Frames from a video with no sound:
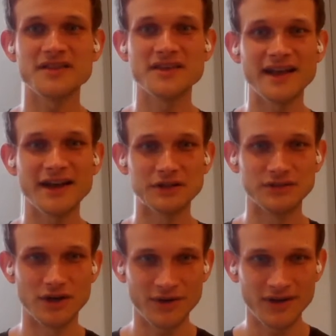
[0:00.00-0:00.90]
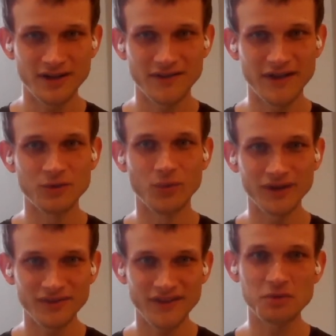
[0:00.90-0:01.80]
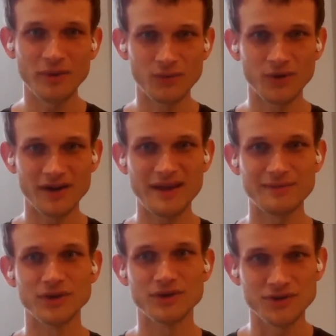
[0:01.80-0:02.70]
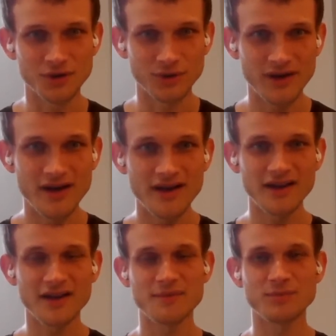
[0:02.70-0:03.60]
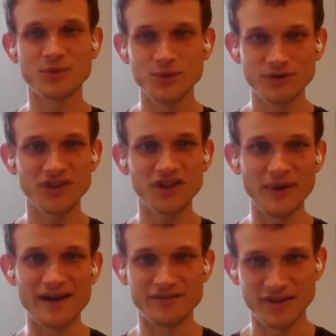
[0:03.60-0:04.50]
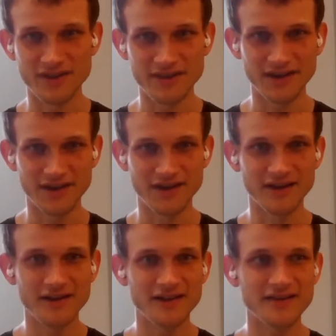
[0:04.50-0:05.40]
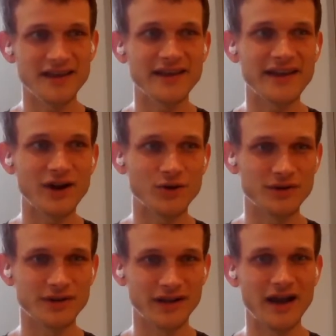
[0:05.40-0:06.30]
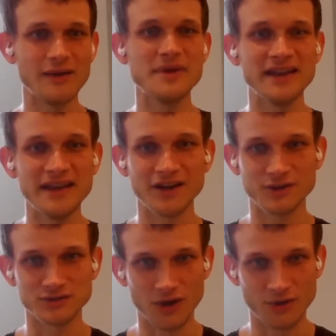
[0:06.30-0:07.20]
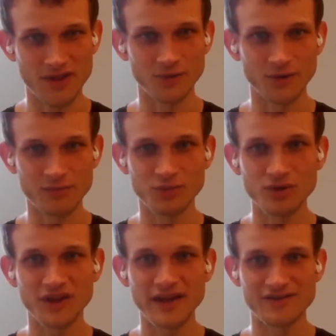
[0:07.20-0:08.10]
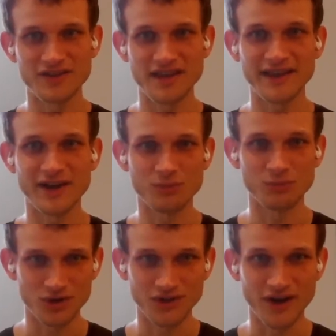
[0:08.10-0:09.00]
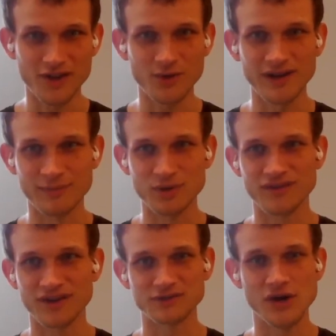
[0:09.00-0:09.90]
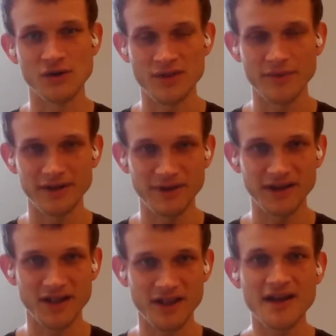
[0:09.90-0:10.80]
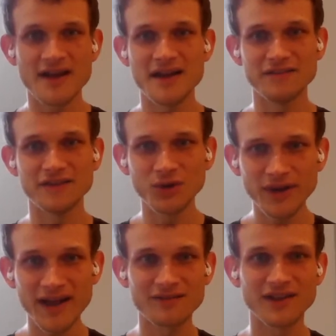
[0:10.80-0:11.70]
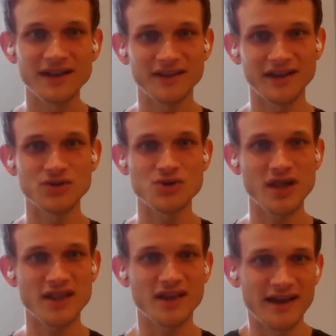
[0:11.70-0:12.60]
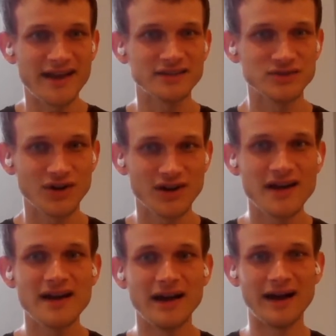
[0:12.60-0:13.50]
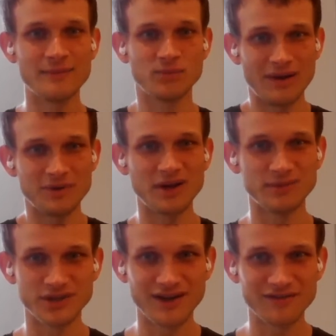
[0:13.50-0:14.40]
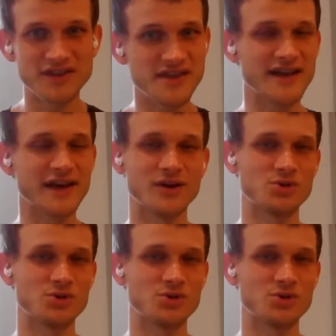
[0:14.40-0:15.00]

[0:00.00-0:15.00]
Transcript: to take out a loan, then one thing you might want to be able to do is prove that you haven't taken out any other loans, or prove that you haven't taken out more than a certain number of other loans, right? Because if you don't have that and you just say, hey, look, I'm reputable enough to take out